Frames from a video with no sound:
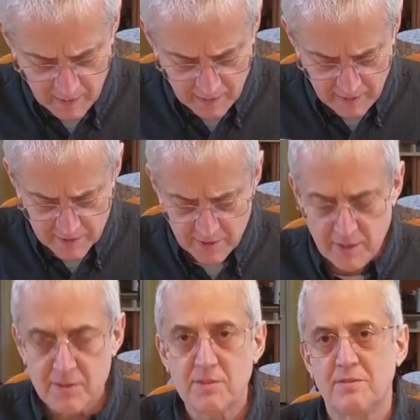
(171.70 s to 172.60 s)
This
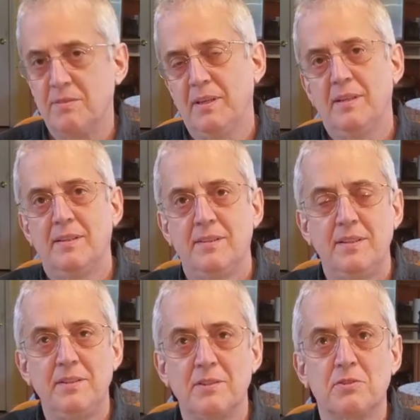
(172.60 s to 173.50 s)
is,
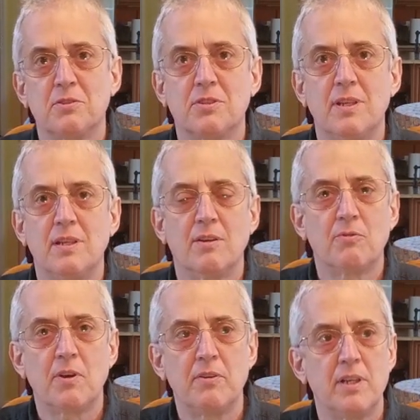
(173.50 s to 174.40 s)
needless to say, a
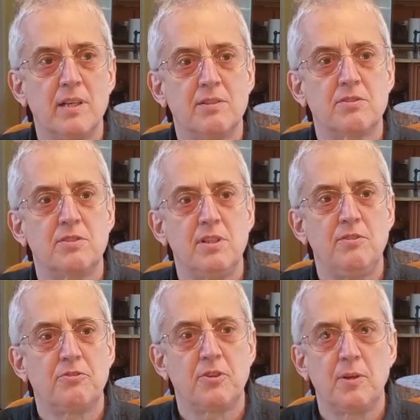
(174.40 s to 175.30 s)
very nice
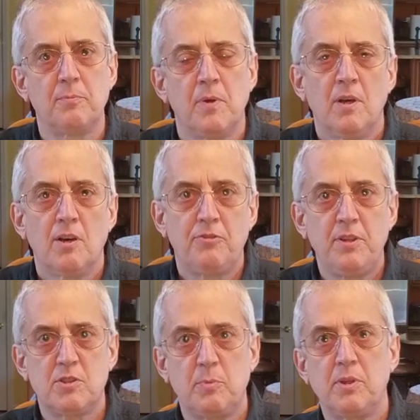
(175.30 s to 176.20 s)
scene from a
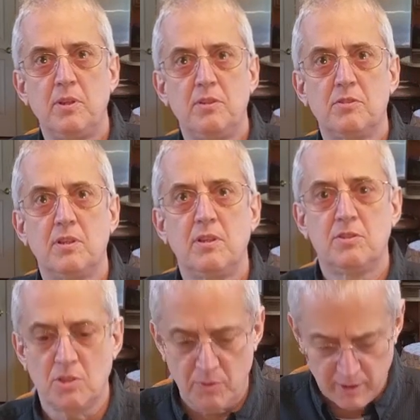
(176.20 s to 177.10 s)
feasibility study
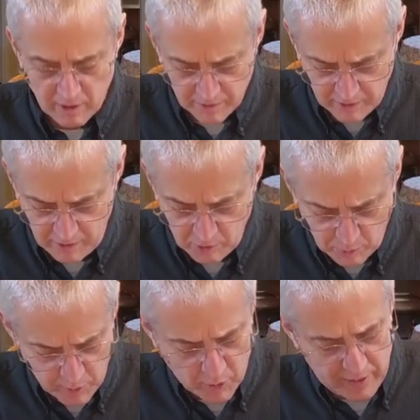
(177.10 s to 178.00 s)
showing all the
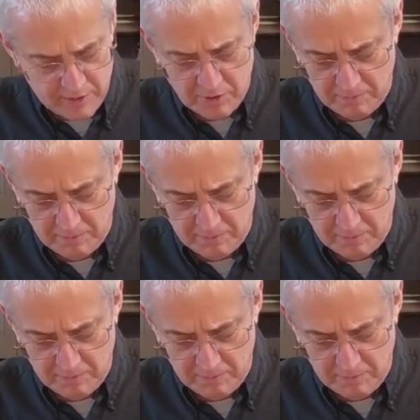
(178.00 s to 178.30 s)
luminoids.